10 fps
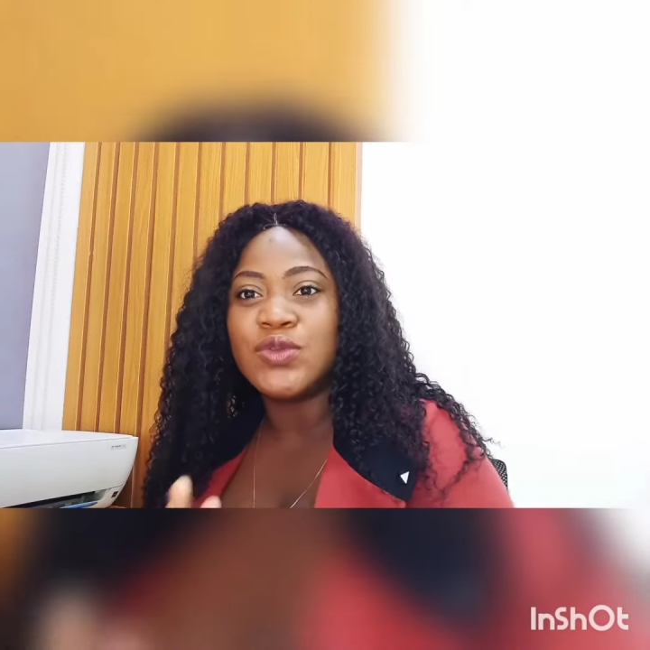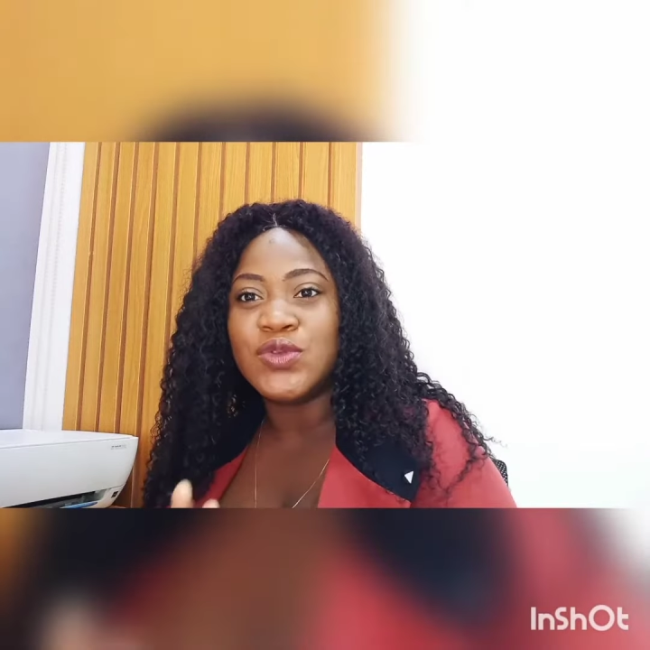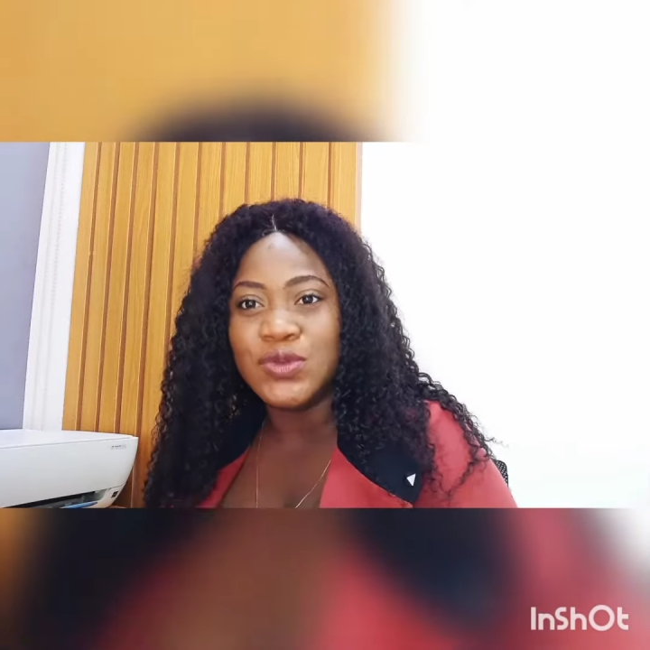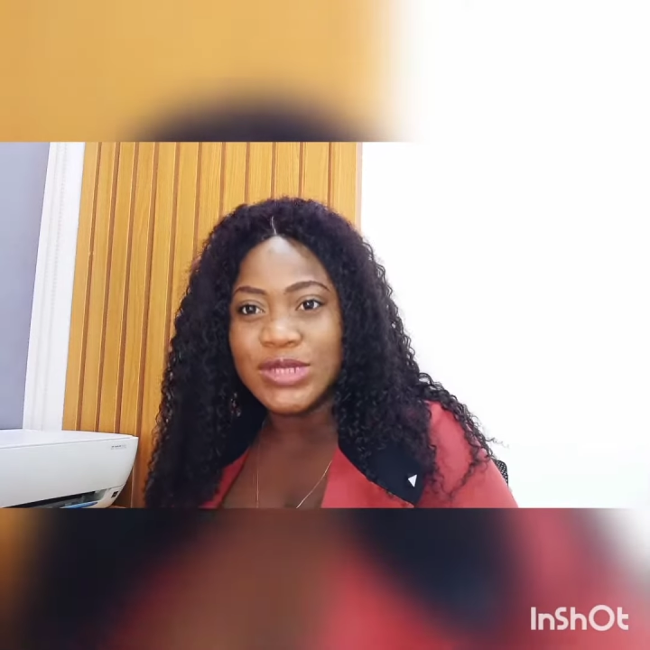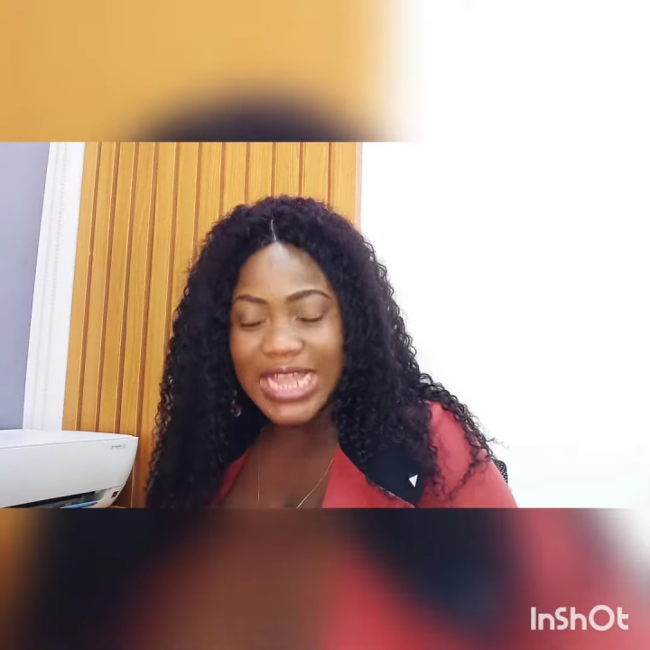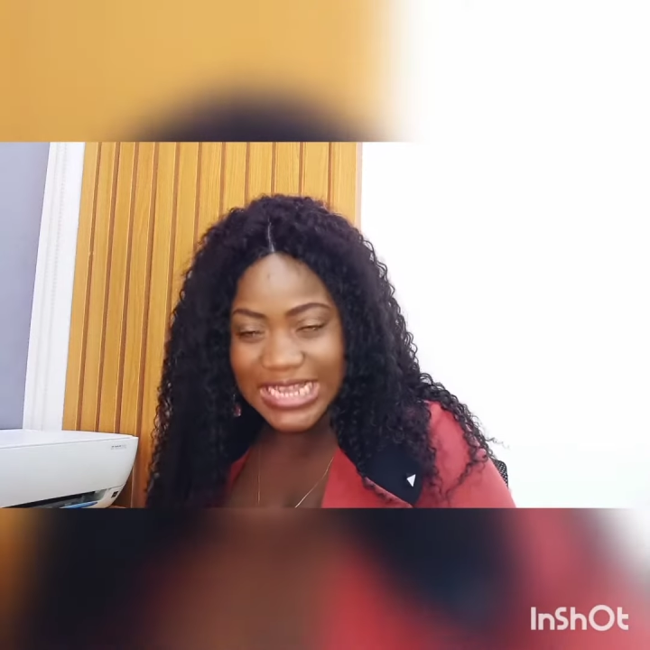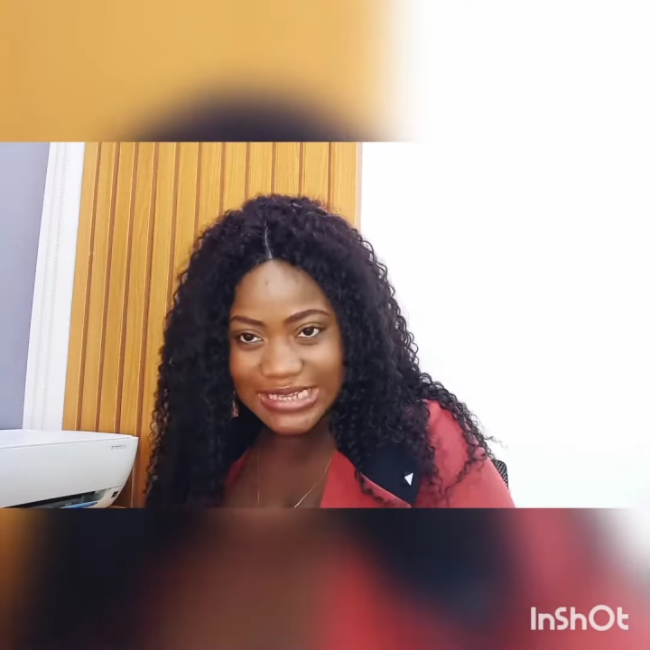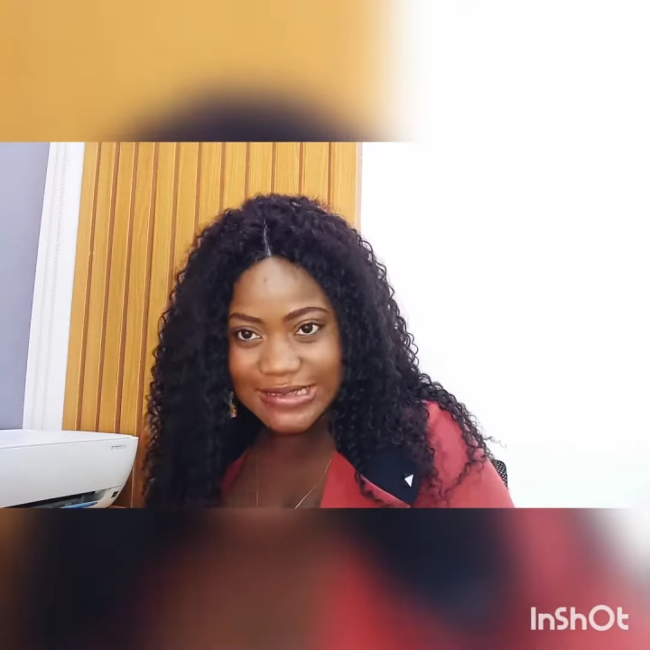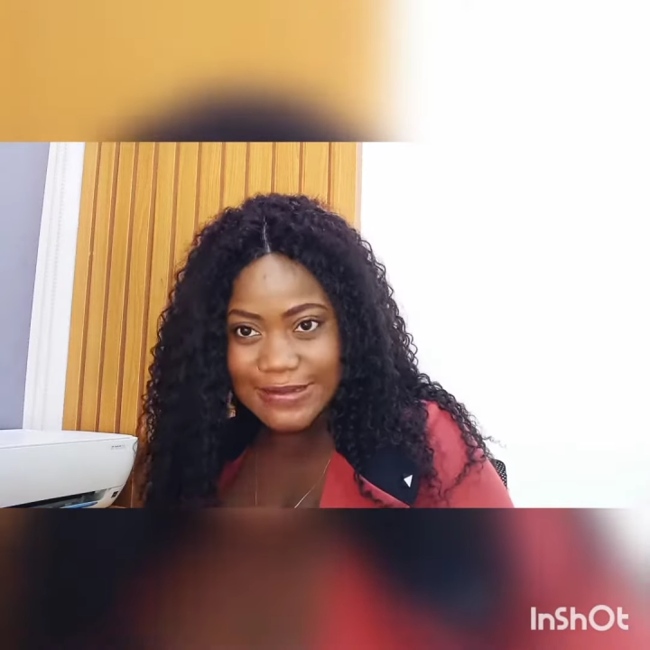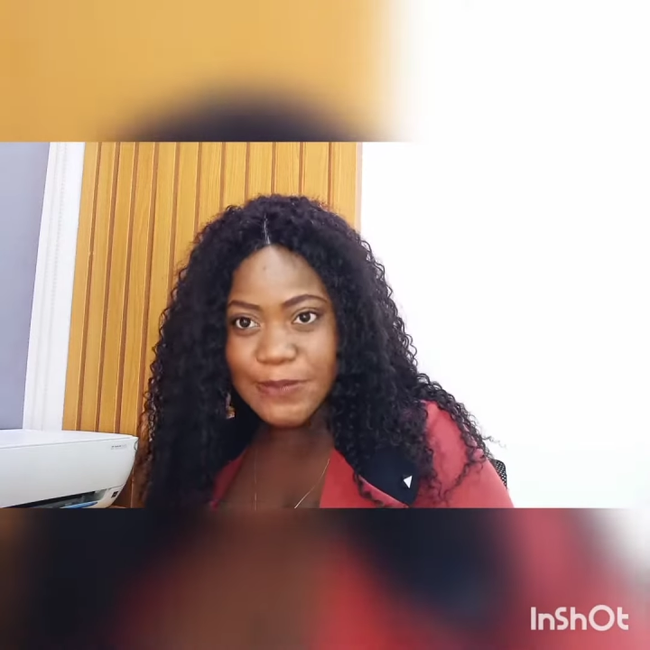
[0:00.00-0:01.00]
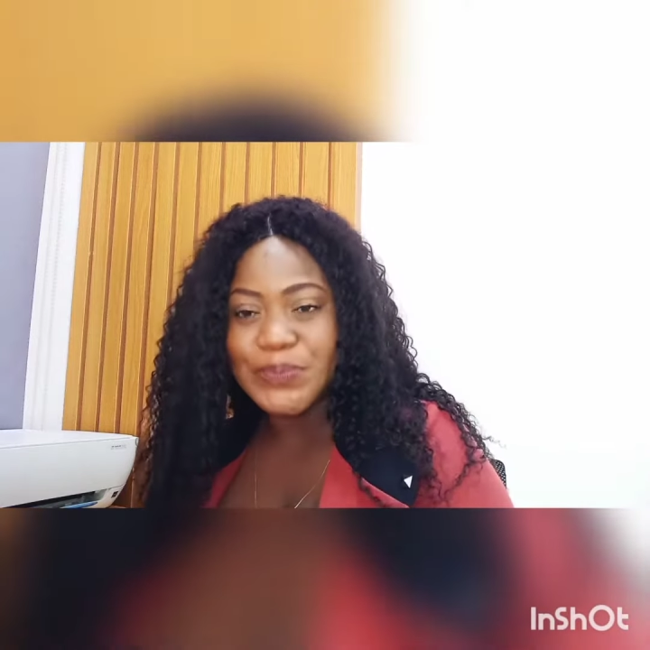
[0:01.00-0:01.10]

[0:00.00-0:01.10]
tonight.